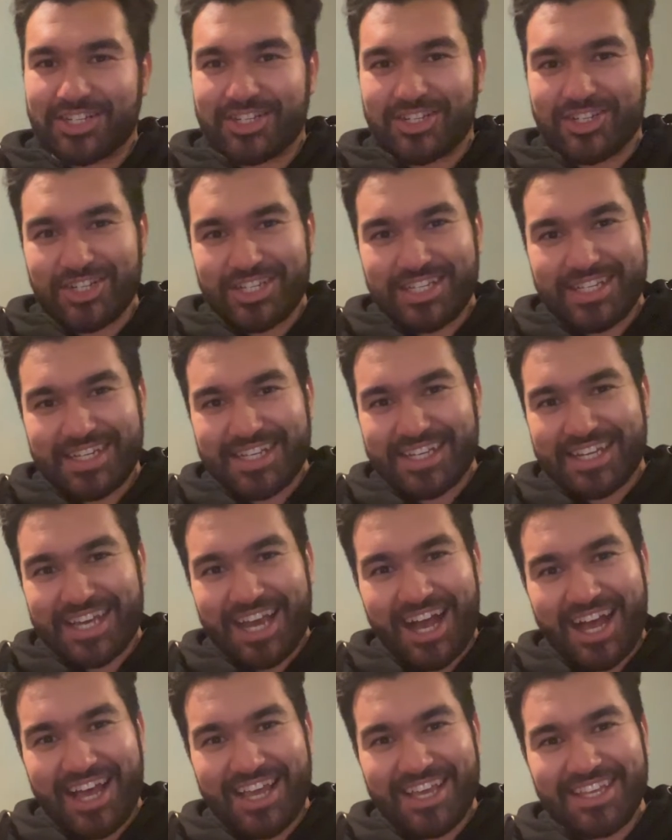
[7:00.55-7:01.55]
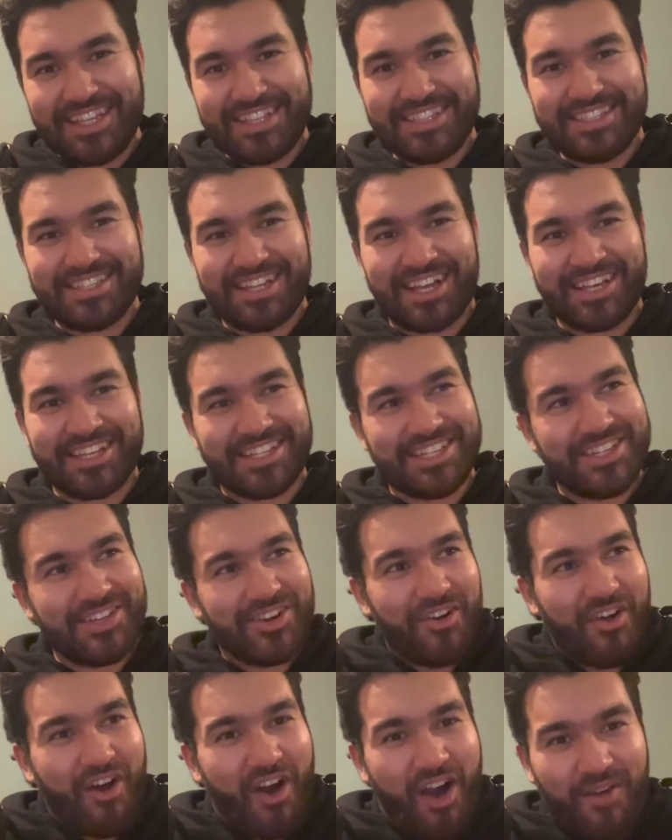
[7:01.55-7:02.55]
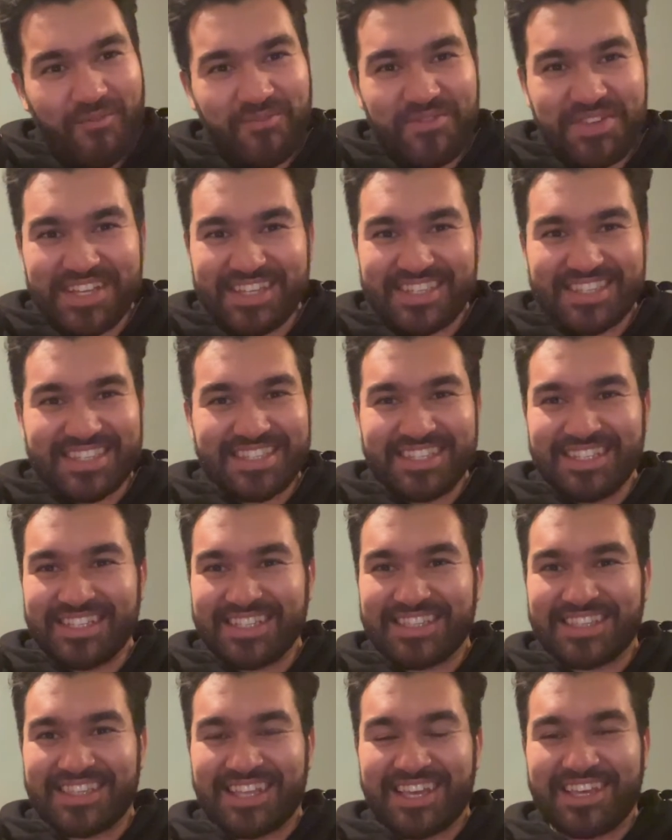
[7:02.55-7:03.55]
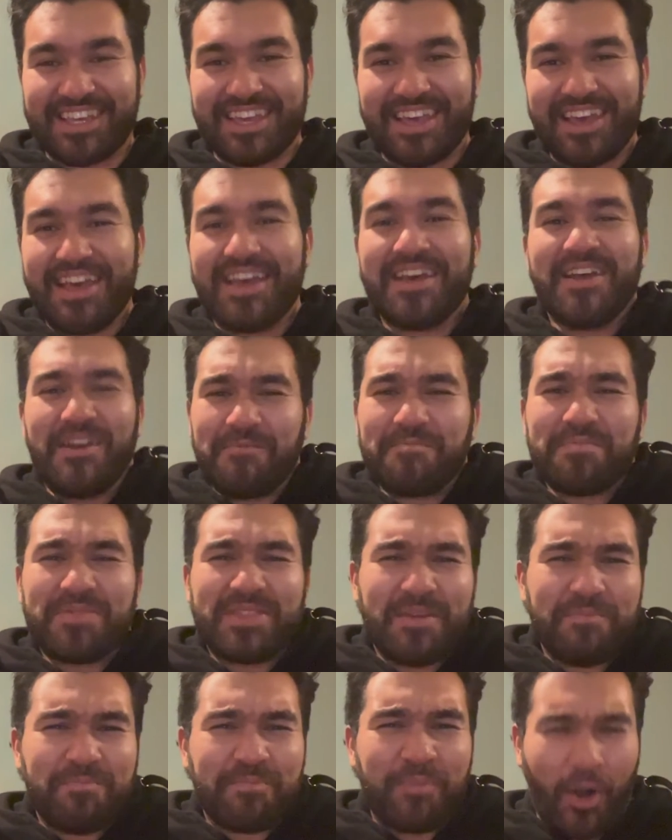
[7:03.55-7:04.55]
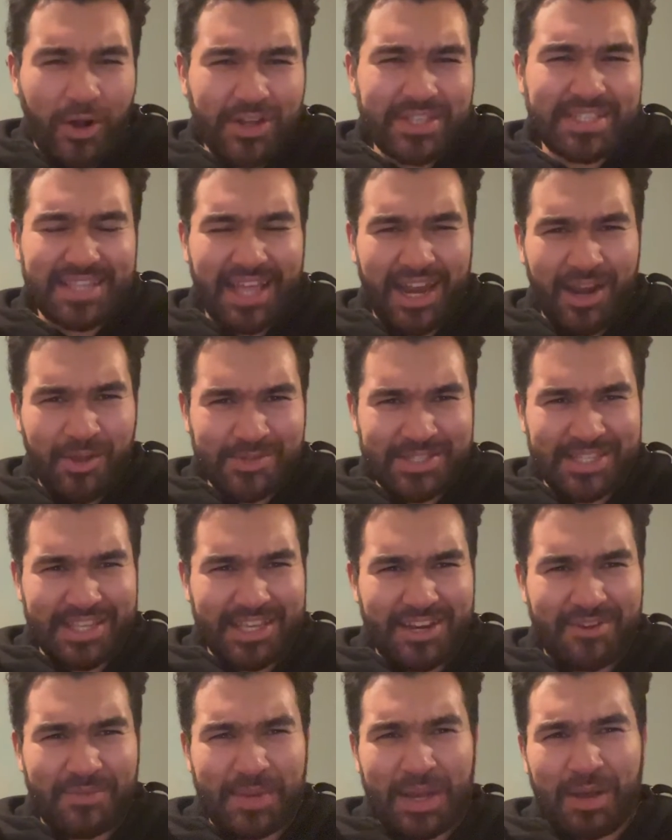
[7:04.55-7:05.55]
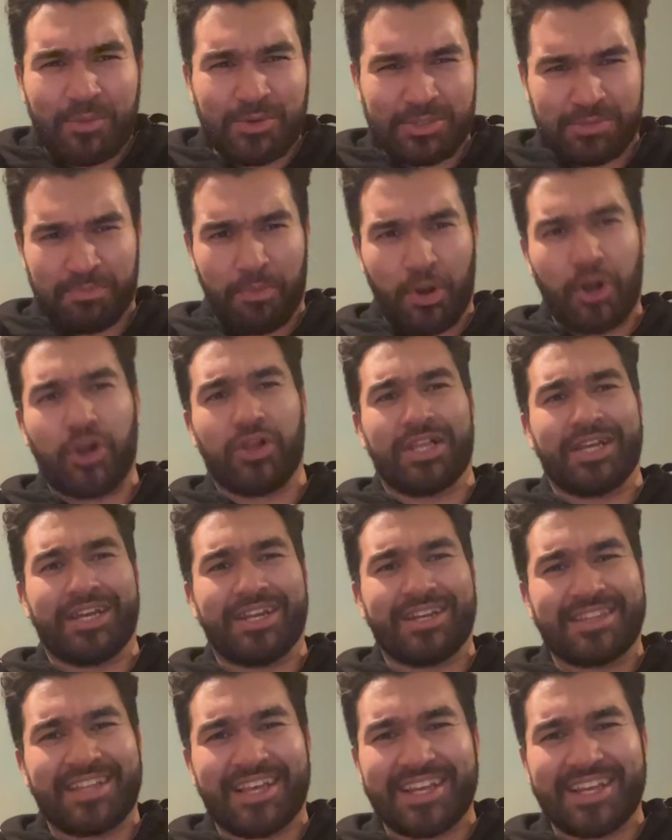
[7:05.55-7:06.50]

good guy? Like, you're obviously, like, the person that I was thinking about was Merlin.